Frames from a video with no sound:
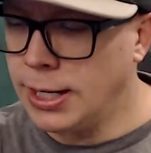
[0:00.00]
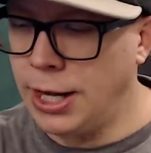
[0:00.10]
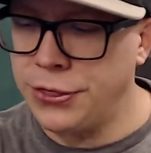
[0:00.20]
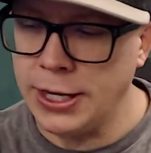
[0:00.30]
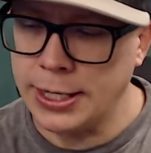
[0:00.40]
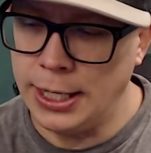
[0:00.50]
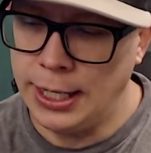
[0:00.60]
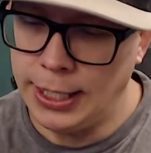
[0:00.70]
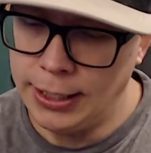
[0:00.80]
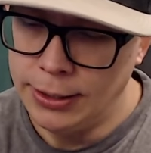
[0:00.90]
I think,
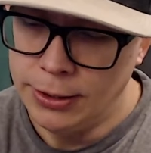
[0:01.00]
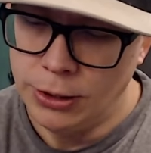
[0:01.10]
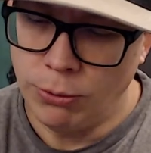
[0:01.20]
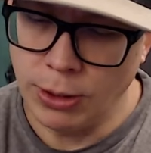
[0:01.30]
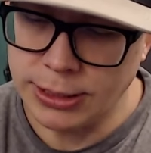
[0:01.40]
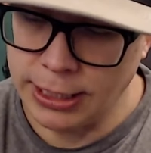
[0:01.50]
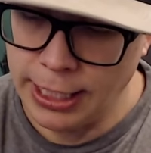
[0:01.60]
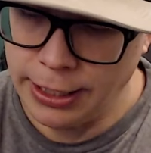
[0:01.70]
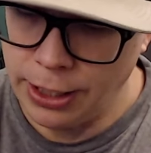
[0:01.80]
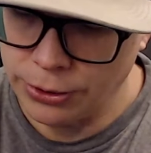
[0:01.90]
once
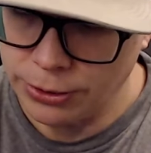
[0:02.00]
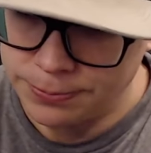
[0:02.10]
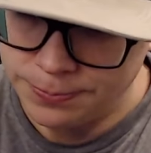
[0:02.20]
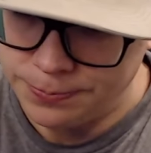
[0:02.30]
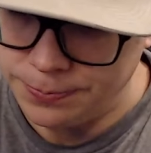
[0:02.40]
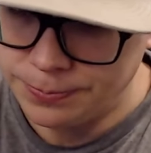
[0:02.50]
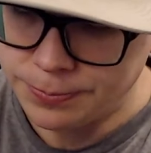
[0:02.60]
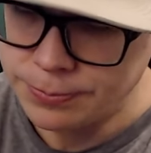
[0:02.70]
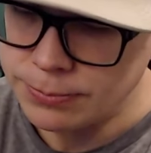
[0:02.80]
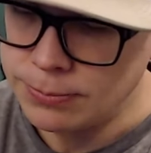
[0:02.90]
again, another
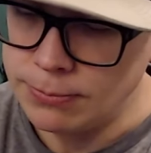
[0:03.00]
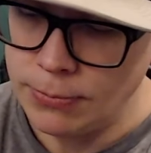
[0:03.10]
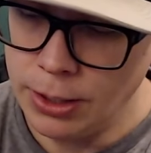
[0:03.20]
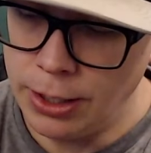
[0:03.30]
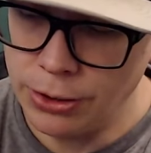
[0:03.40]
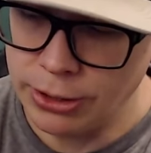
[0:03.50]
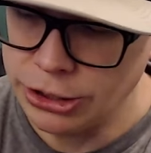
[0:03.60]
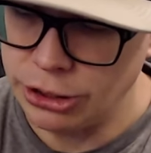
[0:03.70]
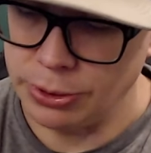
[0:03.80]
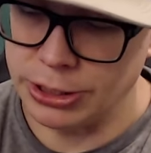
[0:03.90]

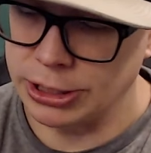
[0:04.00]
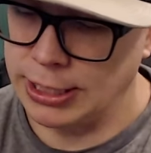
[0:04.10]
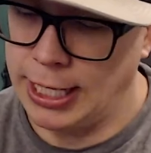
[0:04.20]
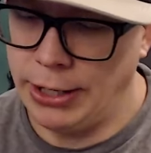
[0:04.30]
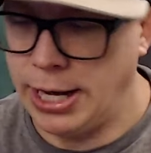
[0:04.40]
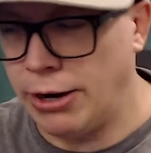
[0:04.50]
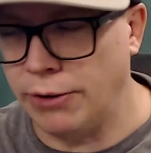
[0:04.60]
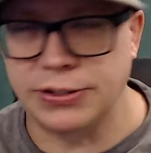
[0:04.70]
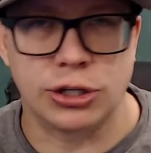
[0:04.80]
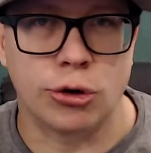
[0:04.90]
issue with just, like, I don't
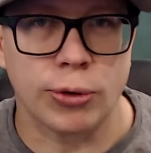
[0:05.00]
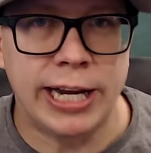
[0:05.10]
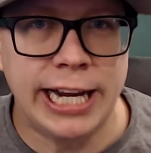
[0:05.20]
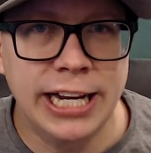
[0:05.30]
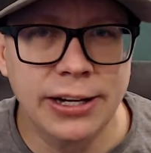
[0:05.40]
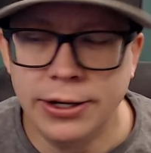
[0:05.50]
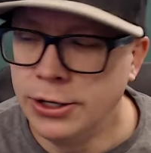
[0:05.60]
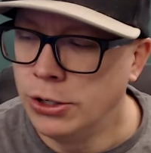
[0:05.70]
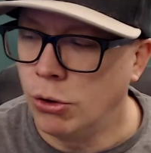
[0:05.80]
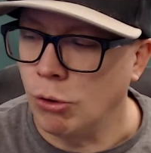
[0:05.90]
know if it's greed,
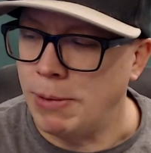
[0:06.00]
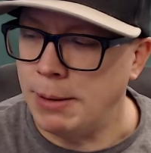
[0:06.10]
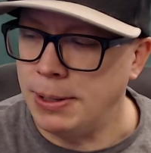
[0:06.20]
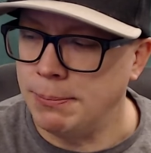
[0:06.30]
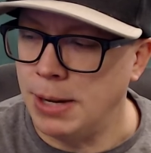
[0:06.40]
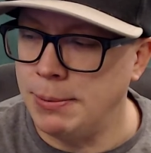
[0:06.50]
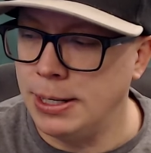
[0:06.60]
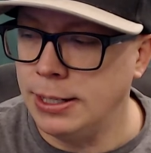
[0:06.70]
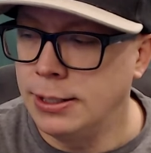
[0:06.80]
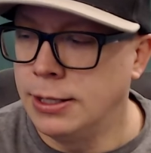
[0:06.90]
or maybe
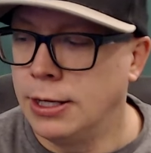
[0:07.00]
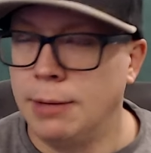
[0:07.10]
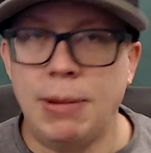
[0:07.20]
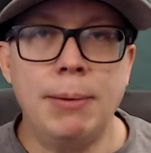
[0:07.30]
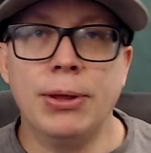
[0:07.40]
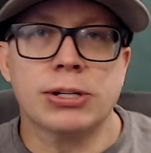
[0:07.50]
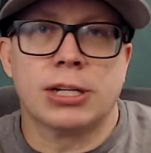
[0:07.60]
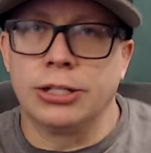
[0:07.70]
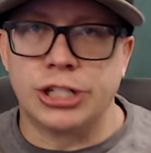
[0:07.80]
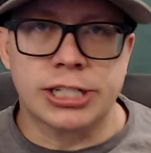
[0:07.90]
there's
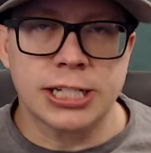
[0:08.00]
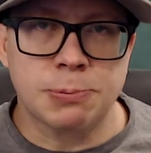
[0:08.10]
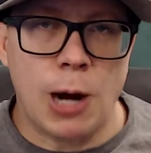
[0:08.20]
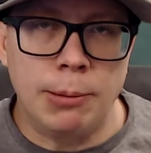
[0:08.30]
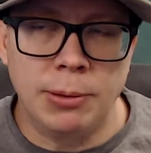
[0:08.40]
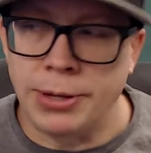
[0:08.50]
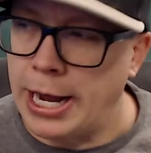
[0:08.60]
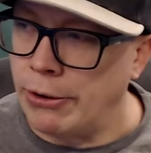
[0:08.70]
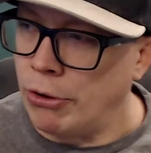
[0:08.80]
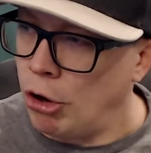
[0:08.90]
a logistics problem that
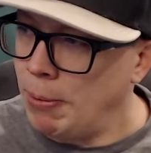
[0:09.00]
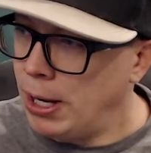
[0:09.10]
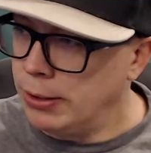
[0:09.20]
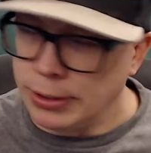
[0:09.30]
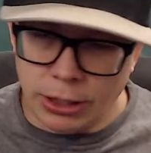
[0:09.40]
I don't know about.